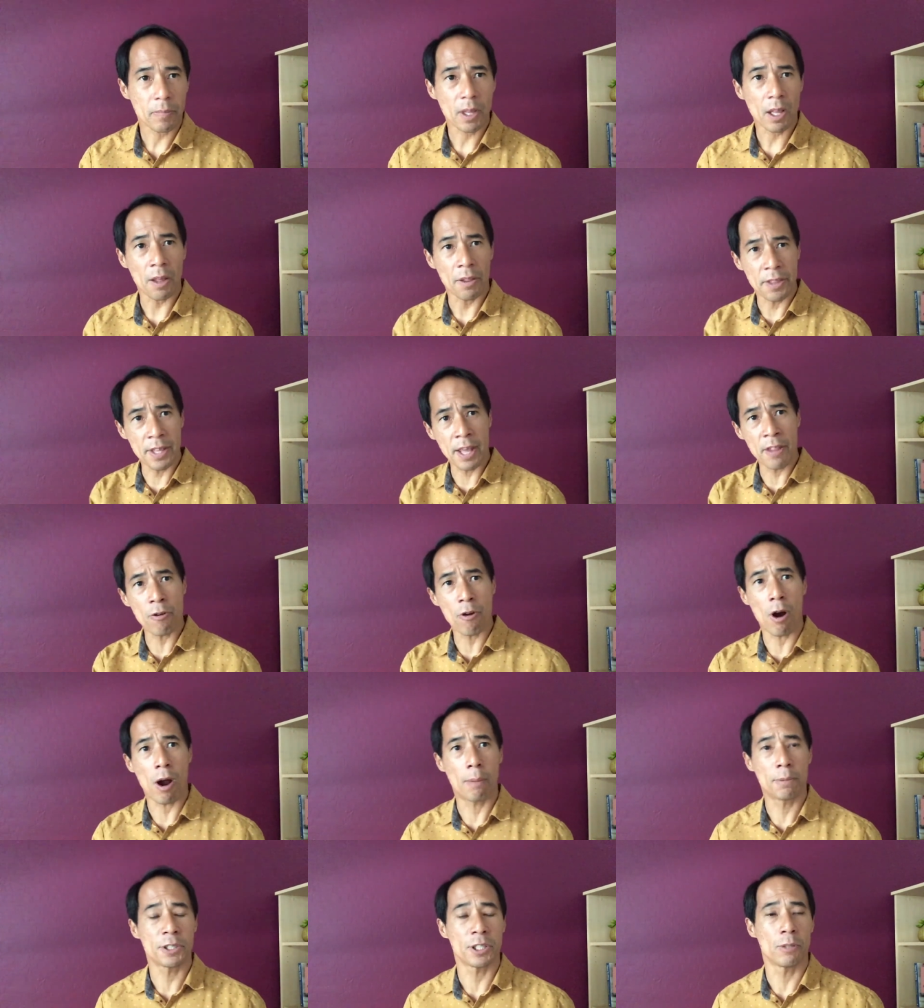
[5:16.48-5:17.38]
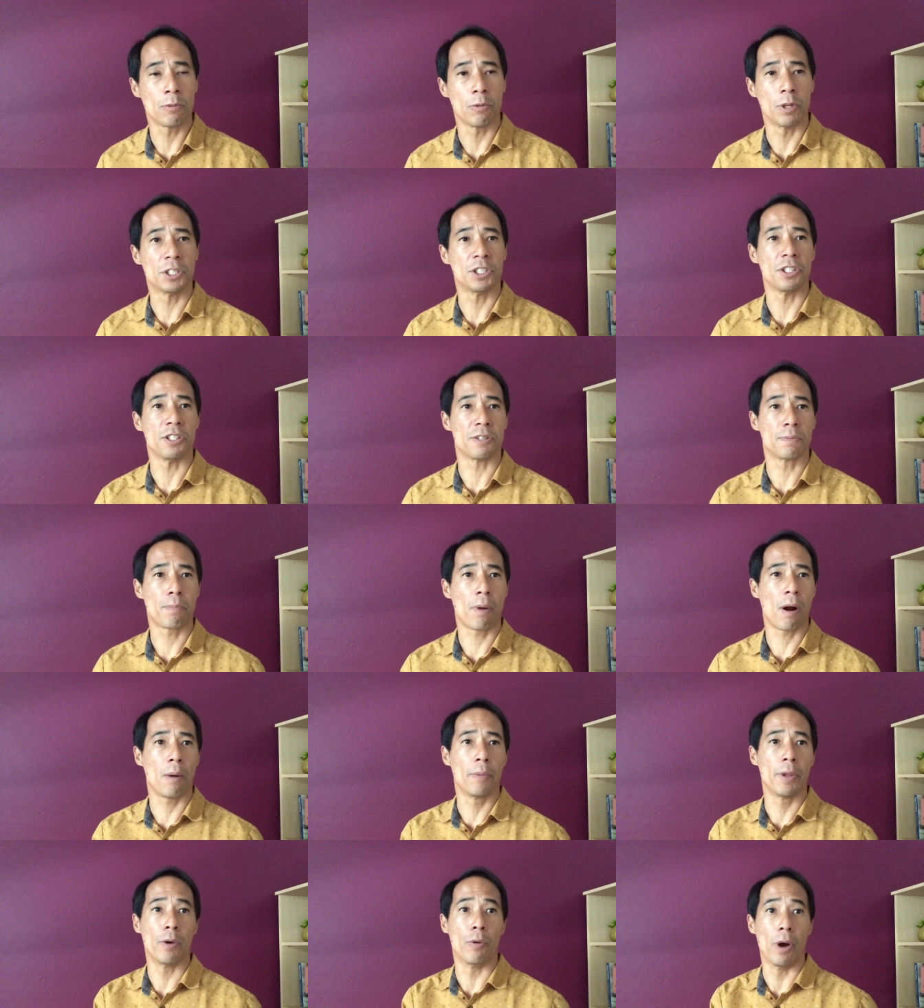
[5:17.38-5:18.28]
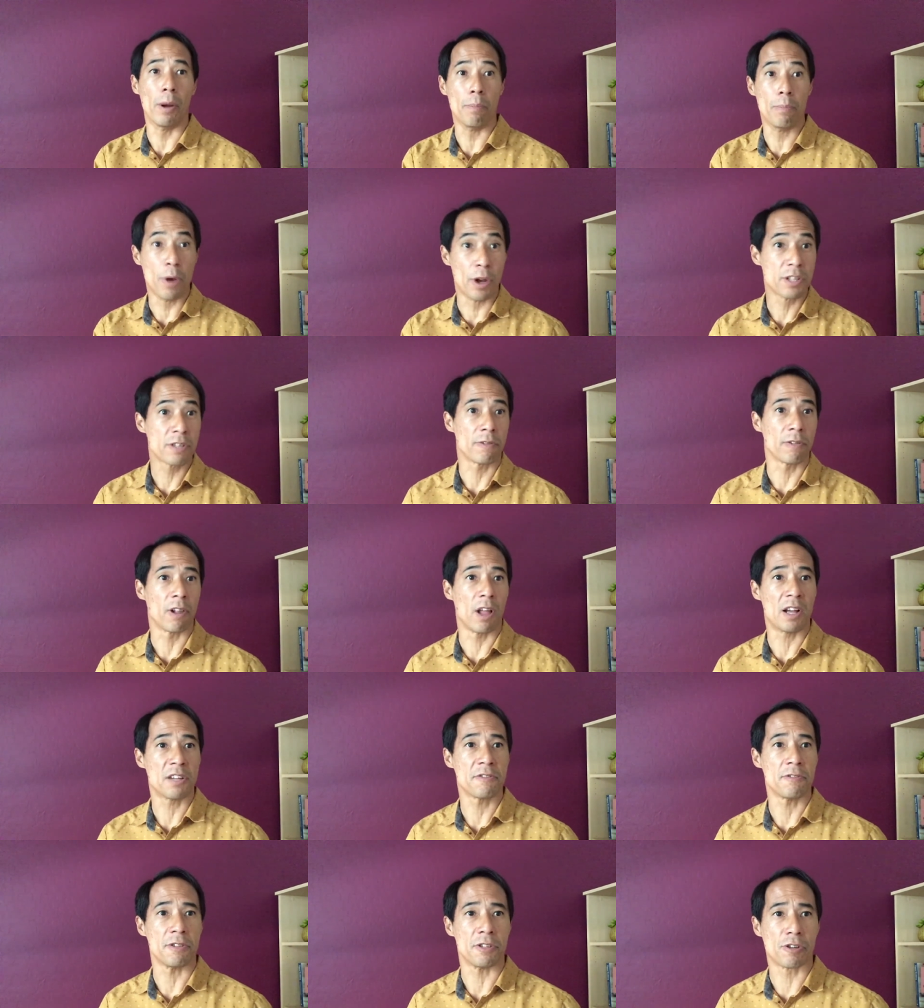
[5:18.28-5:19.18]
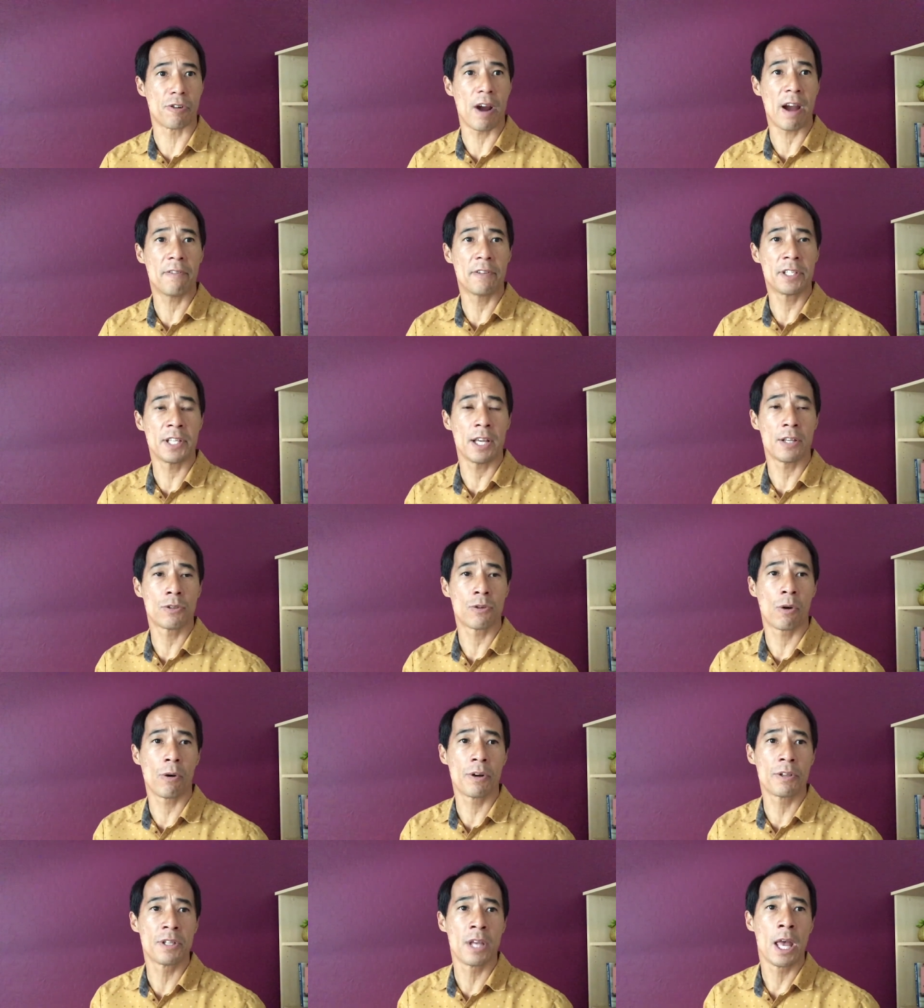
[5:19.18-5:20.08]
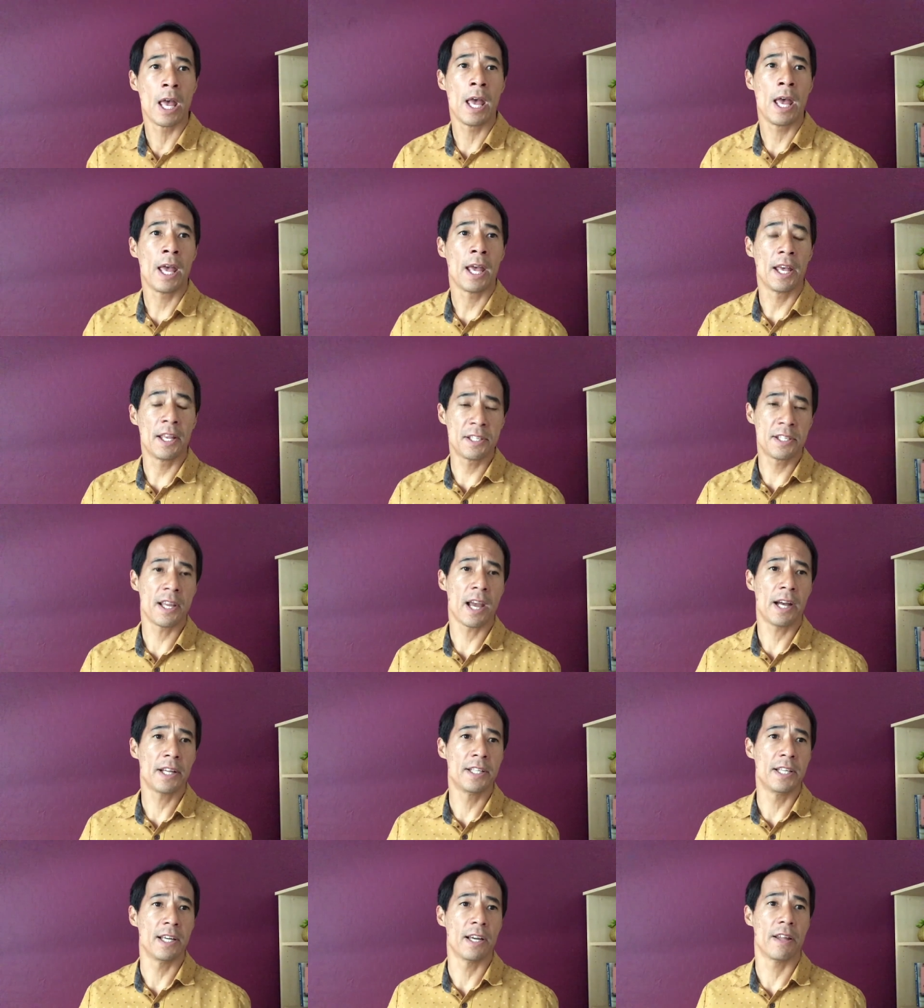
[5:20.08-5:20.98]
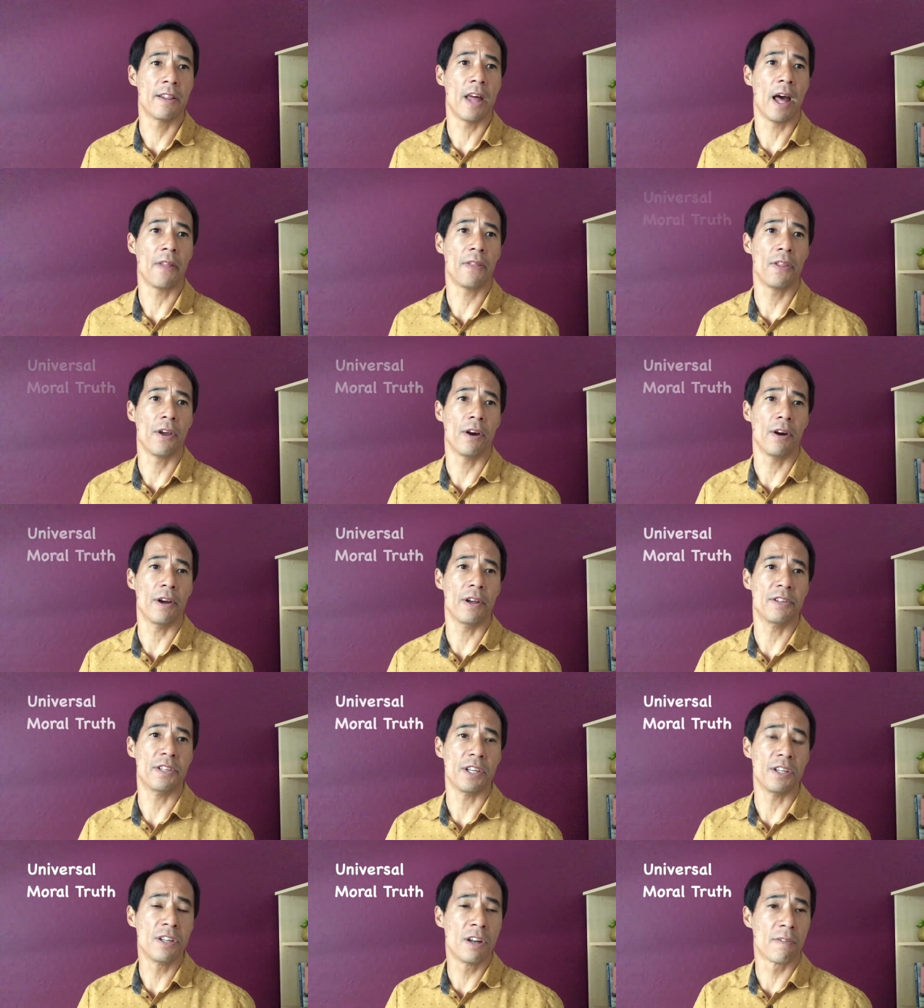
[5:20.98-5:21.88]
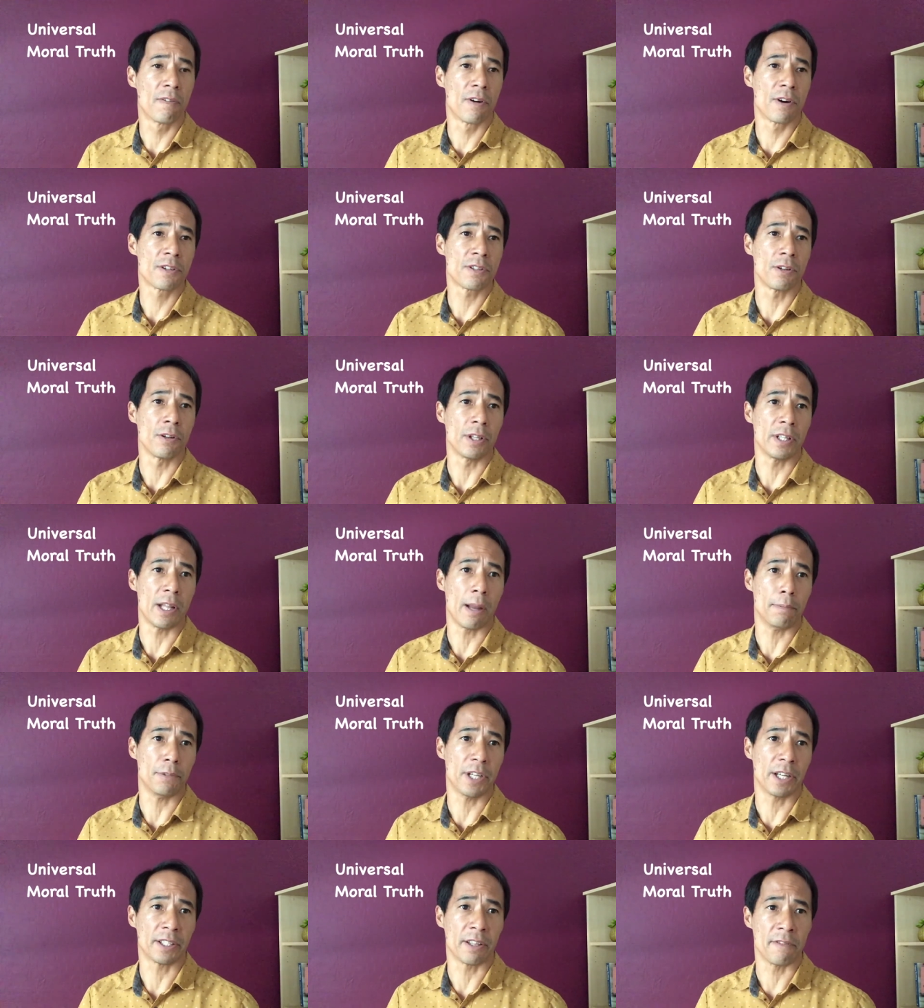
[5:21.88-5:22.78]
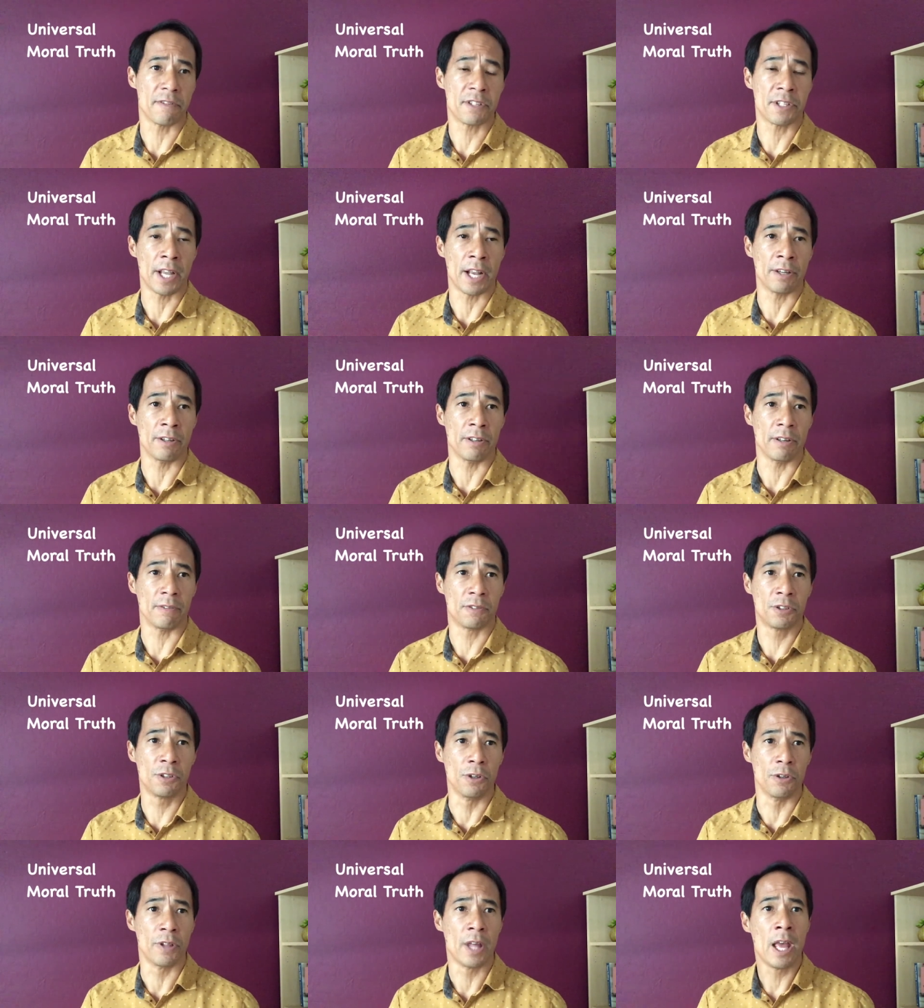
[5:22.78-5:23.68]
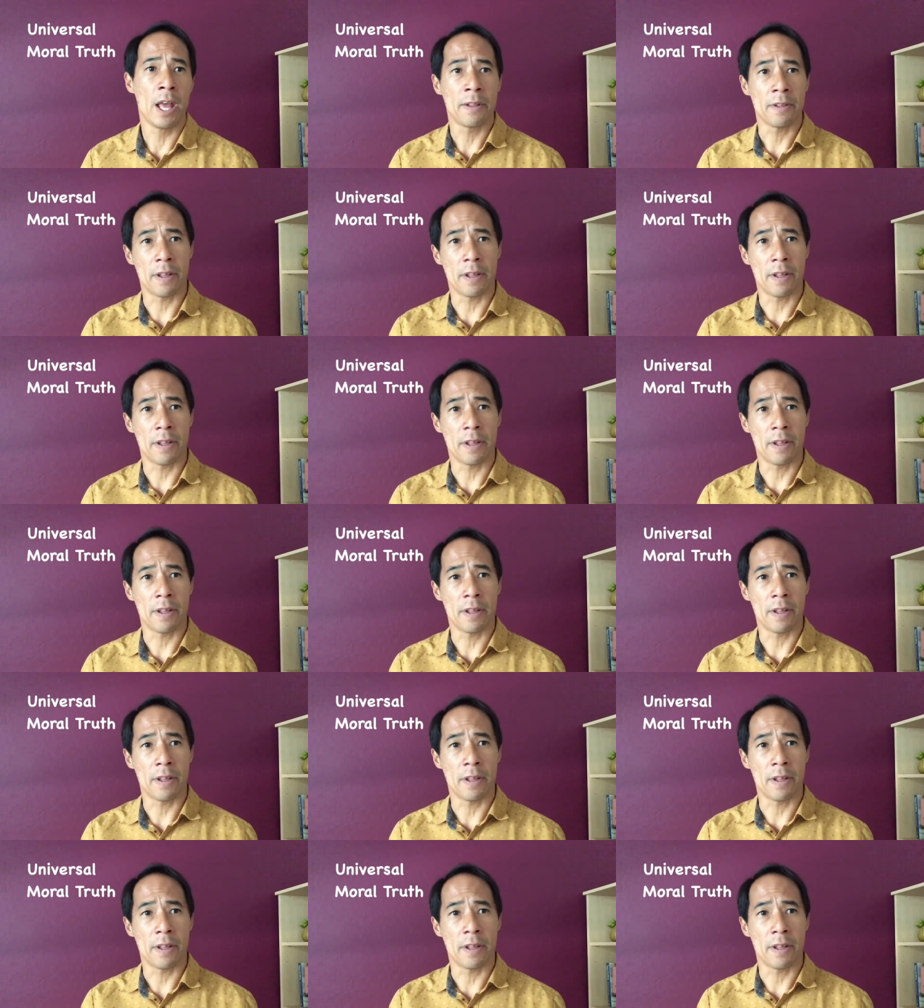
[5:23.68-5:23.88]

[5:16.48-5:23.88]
The other option, which is probably what most philosophers gravitate towards, is the idea that there is a universal and objective standard of truth.